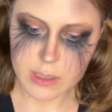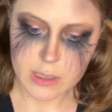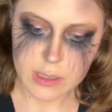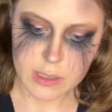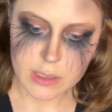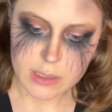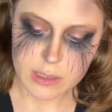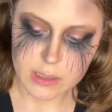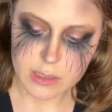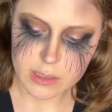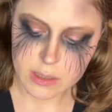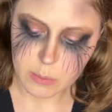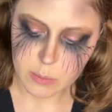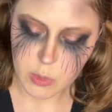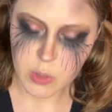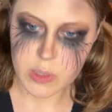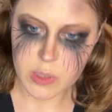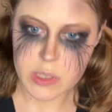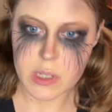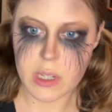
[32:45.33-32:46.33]
Since I'm
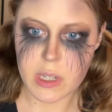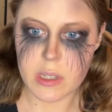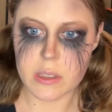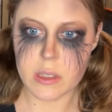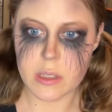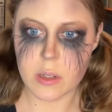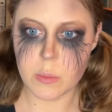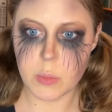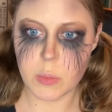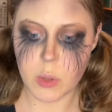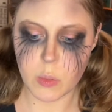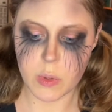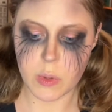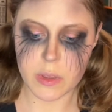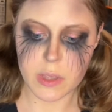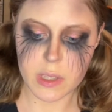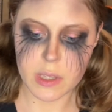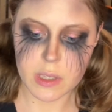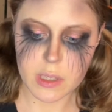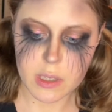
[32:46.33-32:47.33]
going to end up
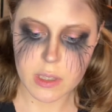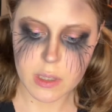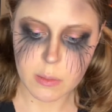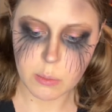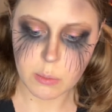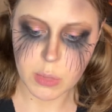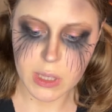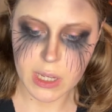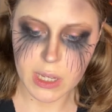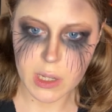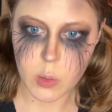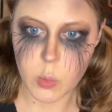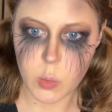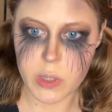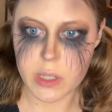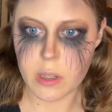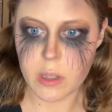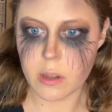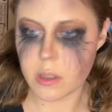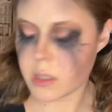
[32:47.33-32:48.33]
with a black
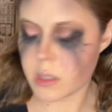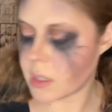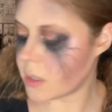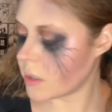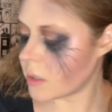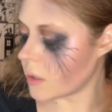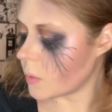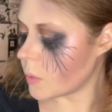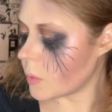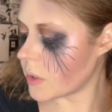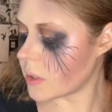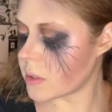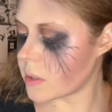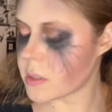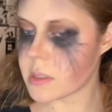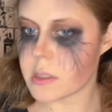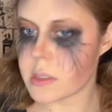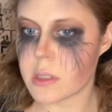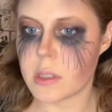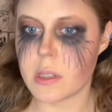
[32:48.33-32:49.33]
wig on
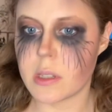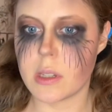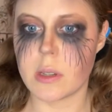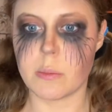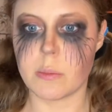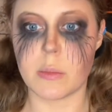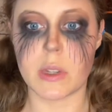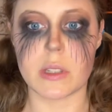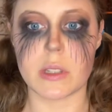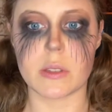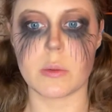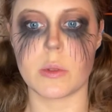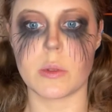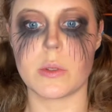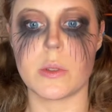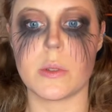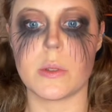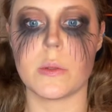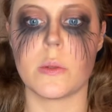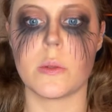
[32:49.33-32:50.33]
anyways, might as well
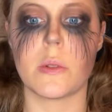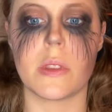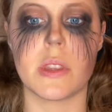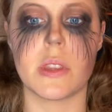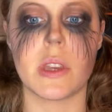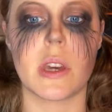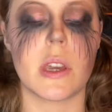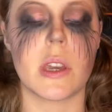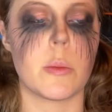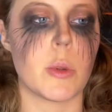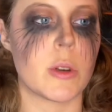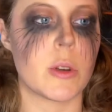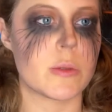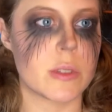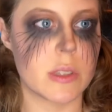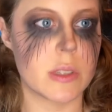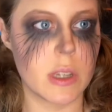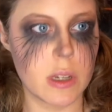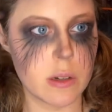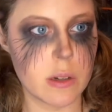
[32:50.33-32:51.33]
do the eyebrows
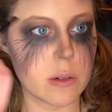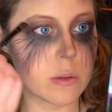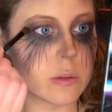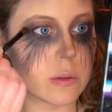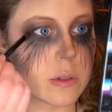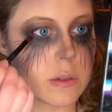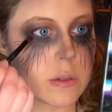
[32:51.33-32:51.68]
now.